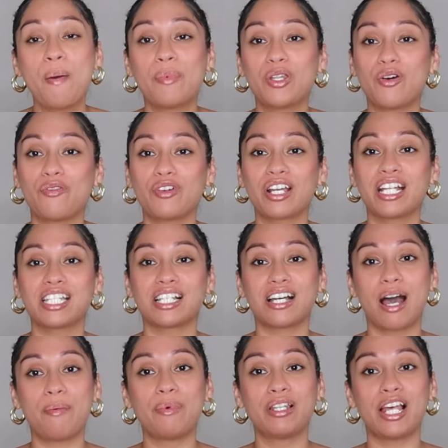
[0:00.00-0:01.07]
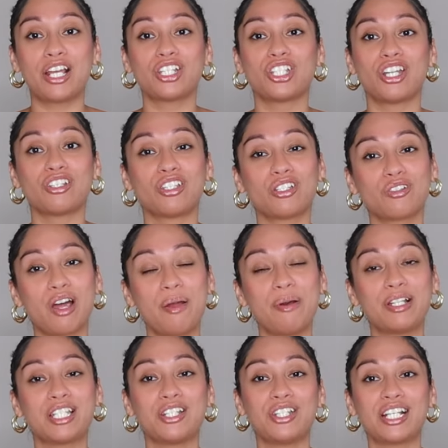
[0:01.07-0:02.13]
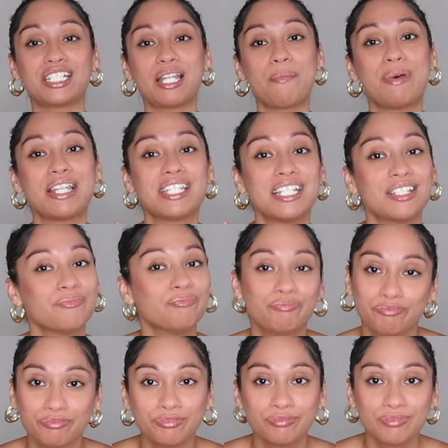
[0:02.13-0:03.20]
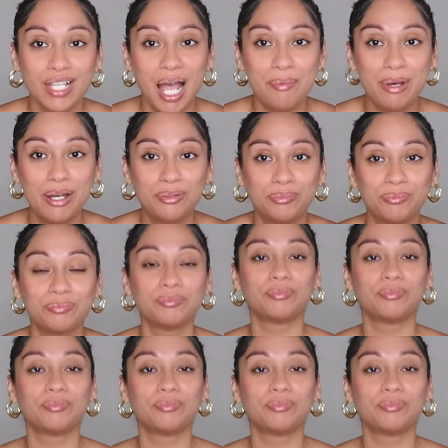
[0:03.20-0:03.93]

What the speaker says: But don't forget to comment, like, share, subscribe. Until next time, besties, I'm out.